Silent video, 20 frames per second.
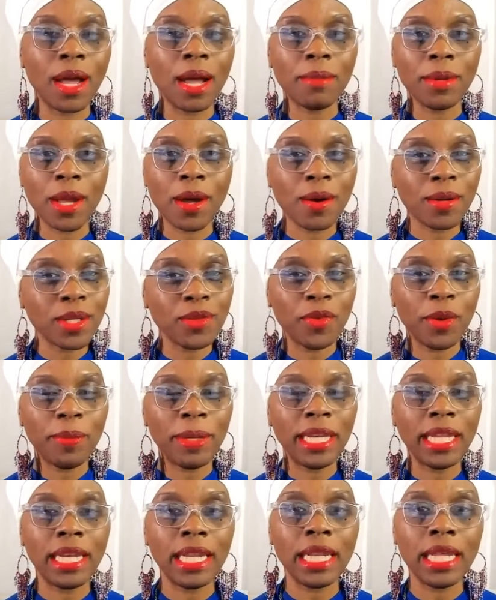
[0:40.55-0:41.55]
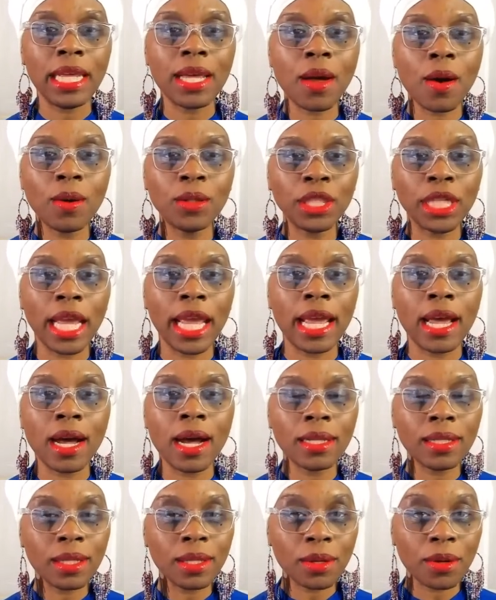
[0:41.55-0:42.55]
I'm your host, femininity coach and
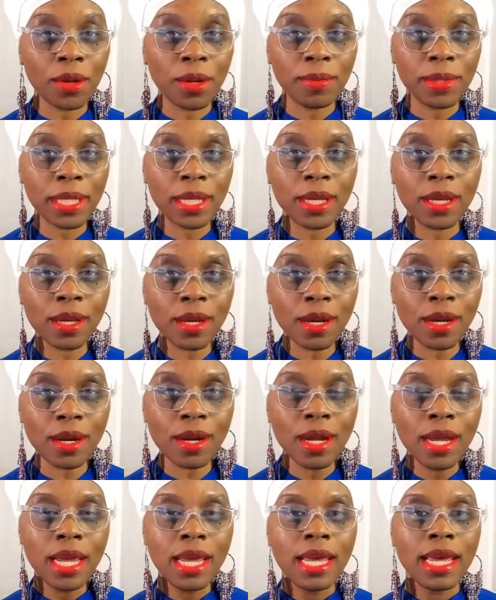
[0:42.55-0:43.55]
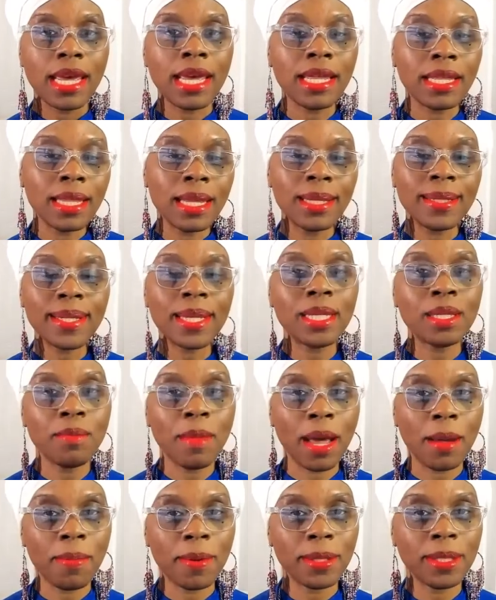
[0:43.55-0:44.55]
author of The Crimson Cure, and this is
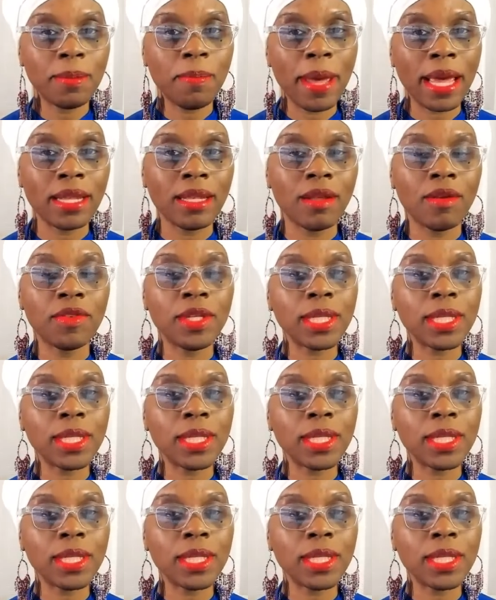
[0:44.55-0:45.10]
my perspective.